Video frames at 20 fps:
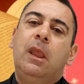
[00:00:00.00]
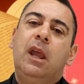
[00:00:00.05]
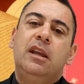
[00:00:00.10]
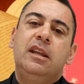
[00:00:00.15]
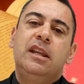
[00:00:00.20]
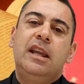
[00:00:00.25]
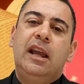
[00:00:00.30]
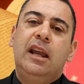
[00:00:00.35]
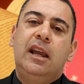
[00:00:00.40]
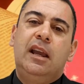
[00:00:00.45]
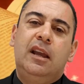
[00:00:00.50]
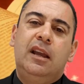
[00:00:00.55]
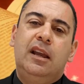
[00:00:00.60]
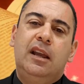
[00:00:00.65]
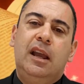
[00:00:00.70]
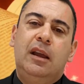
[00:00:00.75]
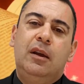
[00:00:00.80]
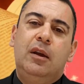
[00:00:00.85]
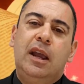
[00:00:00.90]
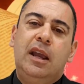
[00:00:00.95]
yet
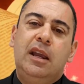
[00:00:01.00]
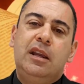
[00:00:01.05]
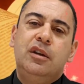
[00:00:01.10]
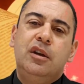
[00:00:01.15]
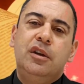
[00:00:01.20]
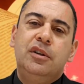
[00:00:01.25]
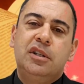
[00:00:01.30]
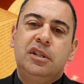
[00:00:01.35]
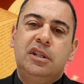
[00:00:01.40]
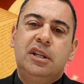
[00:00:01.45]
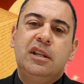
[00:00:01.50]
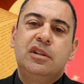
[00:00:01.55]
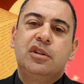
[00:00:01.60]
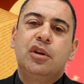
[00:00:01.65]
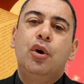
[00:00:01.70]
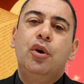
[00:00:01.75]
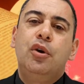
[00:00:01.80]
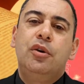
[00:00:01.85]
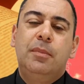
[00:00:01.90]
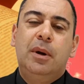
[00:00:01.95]
he uses his
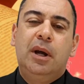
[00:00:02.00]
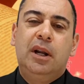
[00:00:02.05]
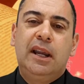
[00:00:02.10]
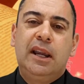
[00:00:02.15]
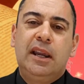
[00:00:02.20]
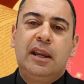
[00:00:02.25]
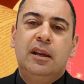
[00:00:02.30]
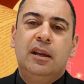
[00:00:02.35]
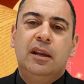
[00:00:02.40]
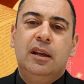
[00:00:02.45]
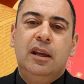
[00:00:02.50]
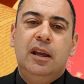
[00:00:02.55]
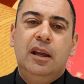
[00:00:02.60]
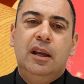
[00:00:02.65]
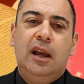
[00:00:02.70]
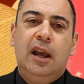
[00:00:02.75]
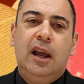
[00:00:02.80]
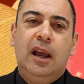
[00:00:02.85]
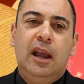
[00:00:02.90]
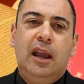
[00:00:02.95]
own money
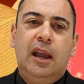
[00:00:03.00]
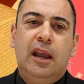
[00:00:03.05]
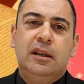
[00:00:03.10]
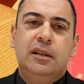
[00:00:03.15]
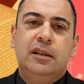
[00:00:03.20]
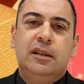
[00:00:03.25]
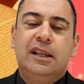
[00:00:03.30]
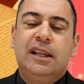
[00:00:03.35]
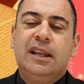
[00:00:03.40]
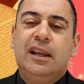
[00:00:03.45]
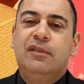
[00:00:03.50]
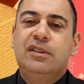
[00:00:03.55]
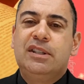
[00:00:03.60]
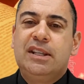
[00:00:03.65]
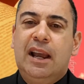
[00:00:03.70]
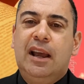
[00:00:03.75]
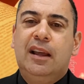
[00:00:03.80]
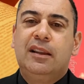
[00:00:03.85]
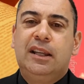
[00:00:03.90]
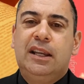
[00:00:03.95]
and gives
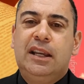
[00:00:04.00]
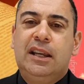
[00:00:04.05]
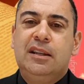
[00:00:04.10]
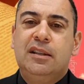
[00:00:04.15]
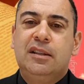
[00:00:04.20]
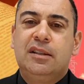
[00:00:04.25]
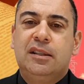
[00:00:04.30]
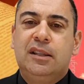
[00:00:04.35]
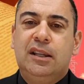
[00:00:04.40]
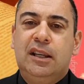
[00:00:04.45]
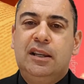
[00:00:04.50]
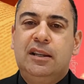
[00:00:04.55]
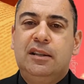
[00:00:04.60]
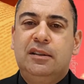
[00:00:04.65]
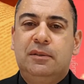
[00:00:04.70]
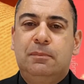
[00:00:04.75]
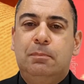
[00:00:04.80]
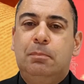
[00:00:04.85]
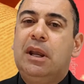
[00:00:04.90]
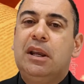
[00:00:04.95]
out
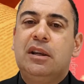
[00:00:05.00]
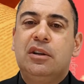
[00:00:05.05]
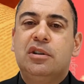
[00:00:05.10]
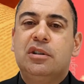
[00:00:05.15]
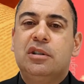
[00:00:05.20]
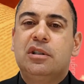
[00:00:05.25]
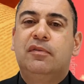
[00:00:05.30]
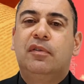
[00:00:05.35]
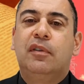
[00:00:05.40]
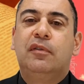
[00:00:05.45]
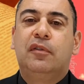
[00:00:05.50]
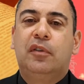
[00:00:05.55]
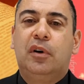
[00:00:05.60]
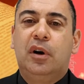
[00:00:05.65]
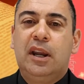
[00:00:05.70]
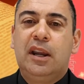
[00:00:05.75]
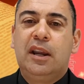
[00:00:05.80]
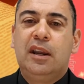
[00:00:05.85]
these pictures for free